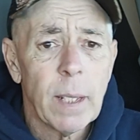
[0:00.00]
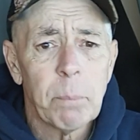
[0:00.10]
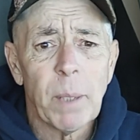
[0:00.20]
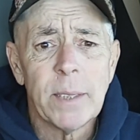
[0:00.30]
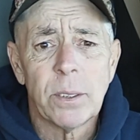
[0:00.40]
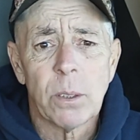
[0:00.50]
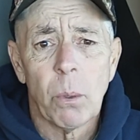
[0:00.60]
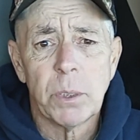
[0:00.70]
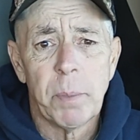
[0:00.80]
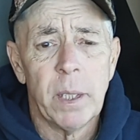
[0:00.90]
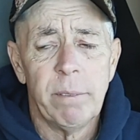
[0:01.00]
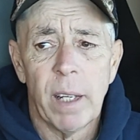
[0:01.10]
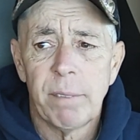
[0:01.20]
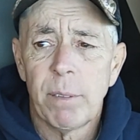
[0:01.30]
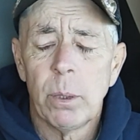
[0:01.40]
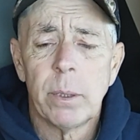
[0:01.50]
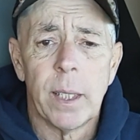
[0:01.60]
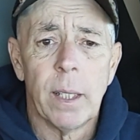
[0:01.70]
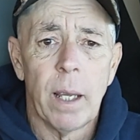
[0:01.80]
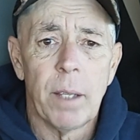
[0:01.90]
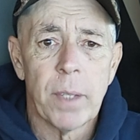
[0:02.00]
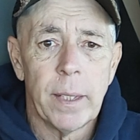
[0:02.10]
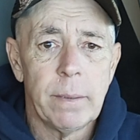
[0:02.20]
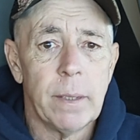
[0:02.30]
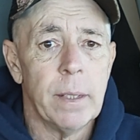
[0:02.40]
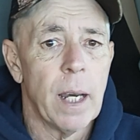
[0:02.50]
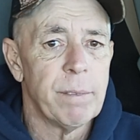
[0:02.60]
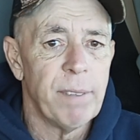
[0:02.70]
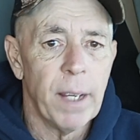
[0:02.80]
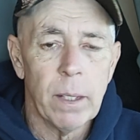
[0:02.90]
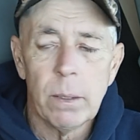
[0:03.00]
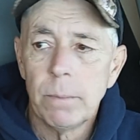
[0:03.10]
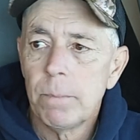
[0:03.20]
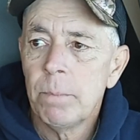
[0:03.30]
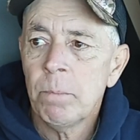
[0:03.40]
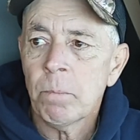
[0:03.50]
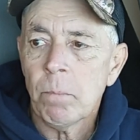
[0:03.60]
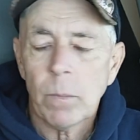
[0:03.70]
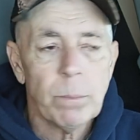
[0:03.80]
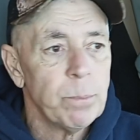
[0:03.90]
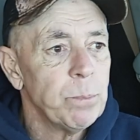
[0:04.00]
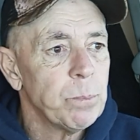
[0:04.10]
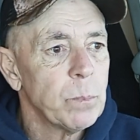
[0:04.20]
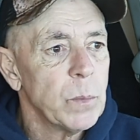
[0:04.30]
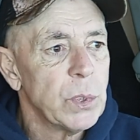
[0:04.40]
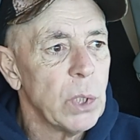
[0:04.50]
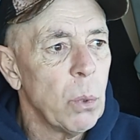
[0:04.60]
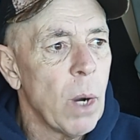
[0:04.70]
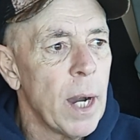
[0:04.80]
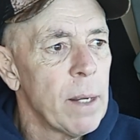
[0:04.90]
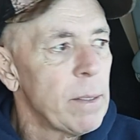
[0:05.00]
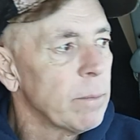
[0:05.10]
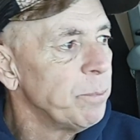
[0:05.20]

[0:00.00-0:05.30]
That place has always been eventful, and last night did not fail. So, uh,